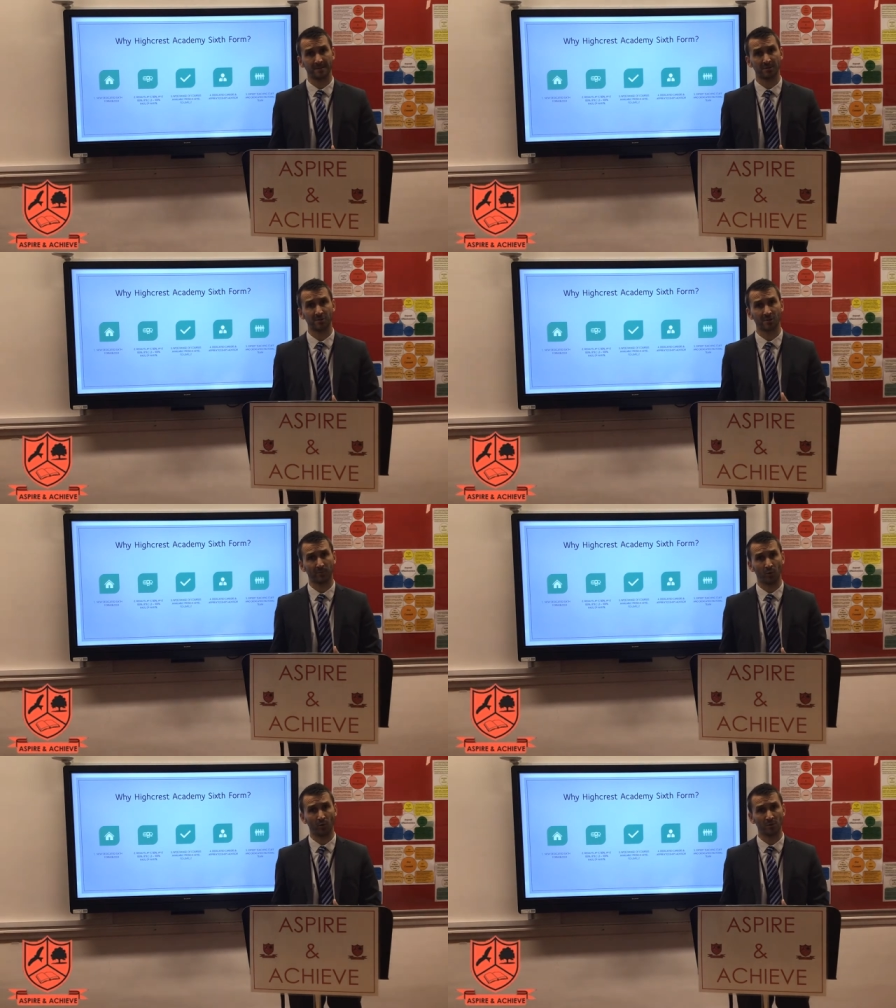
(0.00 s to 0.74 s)
that
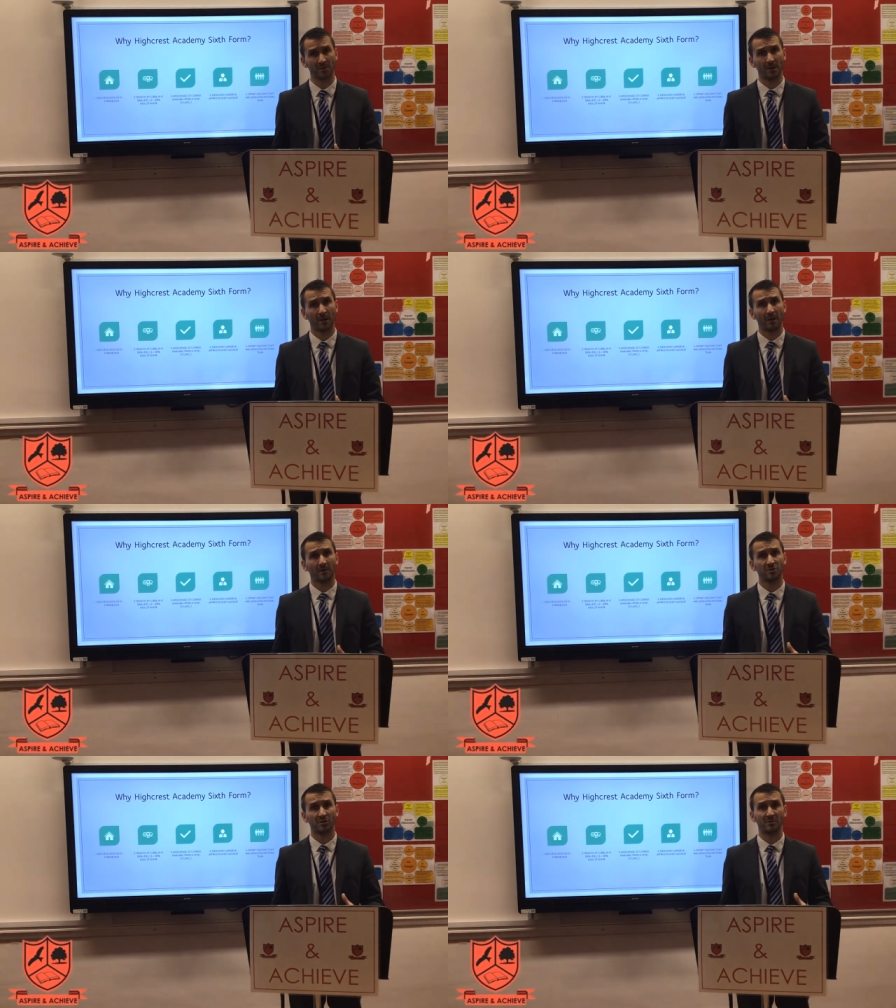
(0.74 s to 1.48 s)
support
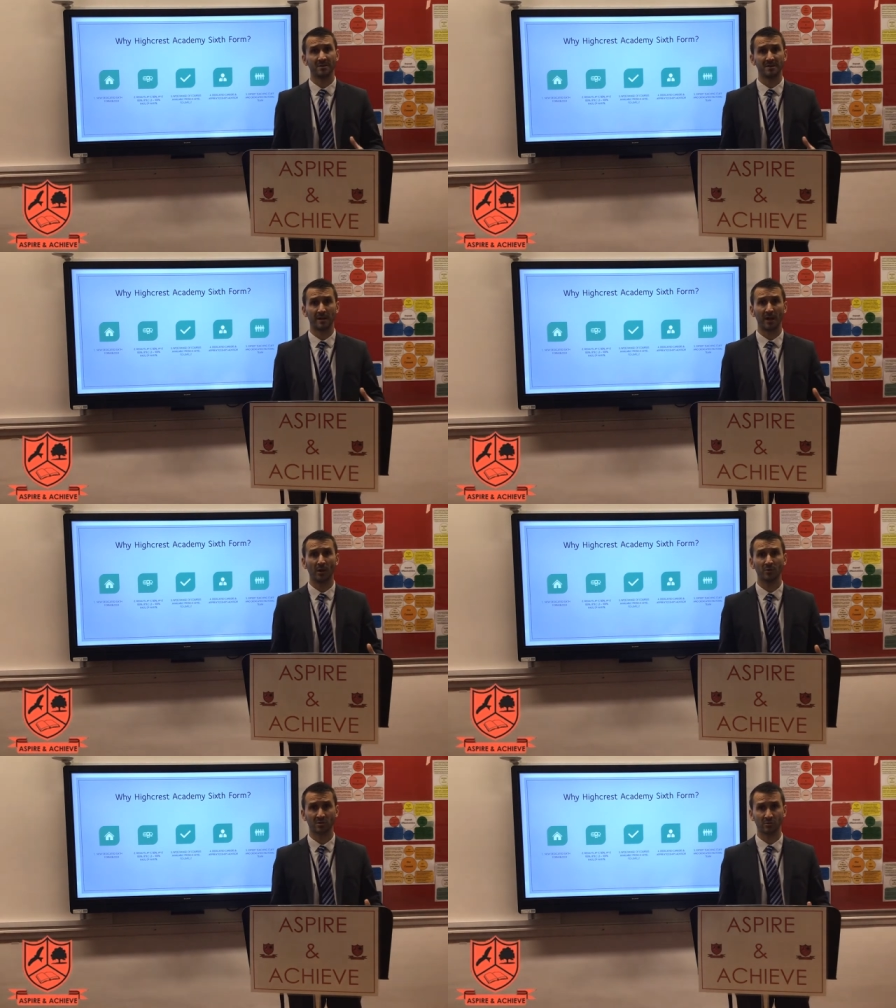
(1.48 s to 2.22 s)
students in the
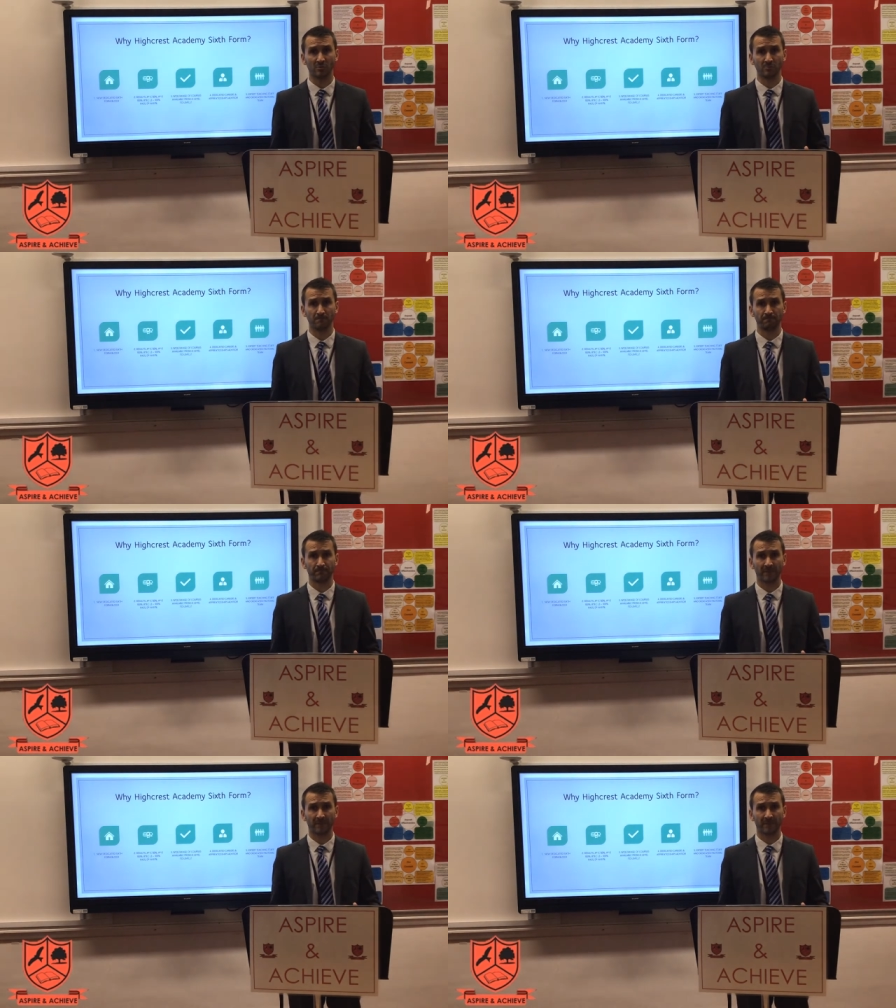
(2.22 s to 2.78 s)
lower school.